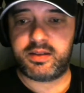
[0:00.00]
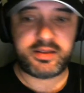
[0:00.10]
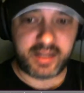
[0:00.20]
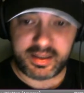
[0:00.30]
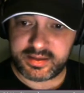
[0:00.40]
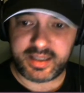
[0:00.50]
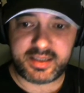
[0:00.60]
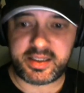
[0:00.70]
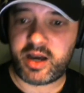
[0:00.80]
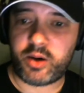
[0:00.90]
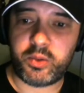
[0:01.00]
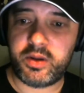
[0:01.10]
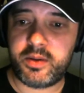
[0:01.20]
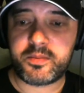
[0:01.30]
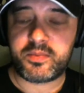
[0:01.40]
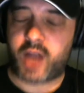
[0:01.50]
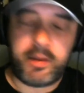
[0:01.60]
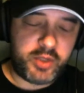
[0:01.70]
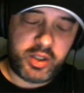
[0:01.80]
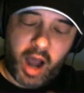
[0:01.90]
DCL.
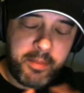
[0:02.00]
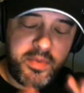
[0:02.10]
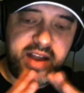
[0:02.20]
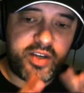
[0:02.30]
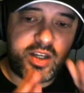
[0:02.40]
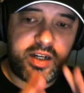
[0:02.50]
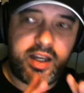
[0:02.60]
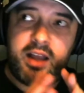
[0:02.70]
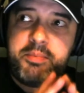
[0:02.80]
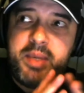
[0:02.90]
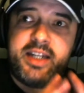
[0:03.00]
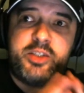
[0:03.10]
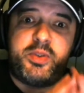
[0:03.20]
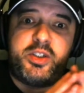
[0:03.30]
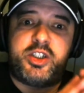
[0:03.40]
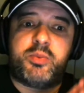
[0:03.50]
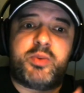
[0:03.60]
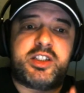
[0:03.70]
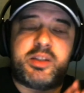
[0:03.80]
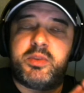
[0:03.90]
I'm never going to be in this position
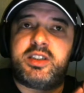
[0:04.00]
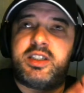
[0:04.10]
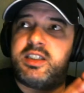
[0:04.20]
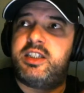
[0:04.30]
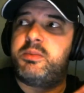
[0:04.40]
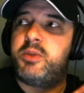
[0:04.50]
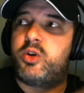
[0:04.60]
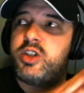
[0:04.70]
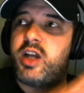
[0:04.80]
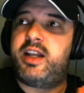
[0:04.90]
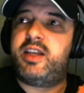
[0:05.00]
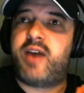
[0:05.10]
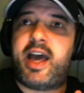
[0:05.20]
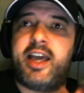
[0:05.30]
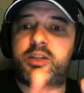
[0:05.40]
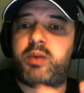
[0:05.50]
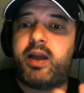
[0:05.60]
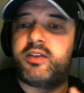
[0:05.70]
where someone says to me, oh, shall I leave out X player?